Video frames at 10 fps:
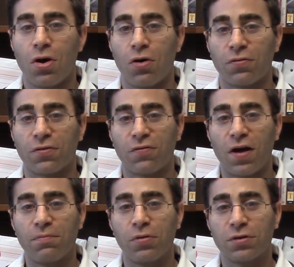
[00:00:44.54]
Over
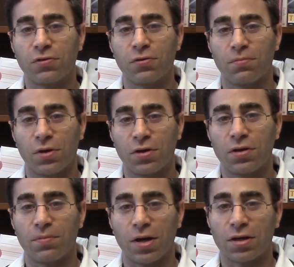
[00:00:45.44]
5.2 million
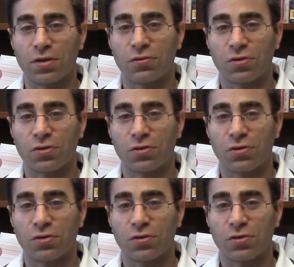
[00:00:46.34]
Americans